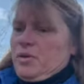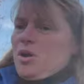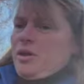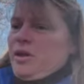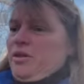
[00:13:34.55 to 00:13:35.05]

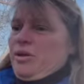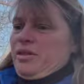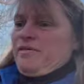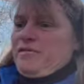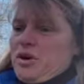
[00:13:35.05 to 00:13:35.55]
here on the
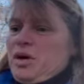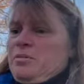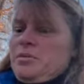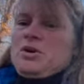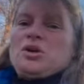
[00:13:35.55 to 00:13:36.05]

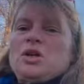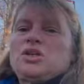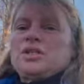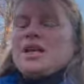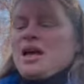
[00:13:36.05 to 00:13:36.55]
farm, not
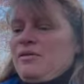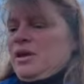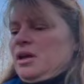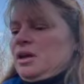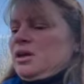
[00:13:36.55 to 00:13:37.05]
just
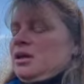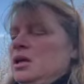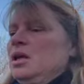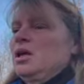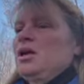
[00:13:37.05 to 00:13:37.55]
having
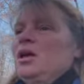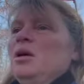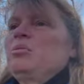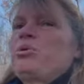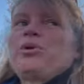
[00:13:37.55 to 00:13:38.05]

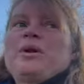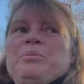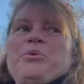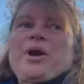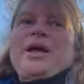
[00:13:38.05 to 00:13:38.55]

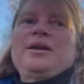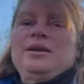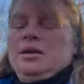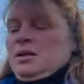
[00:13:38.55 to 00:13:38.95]
pre-bred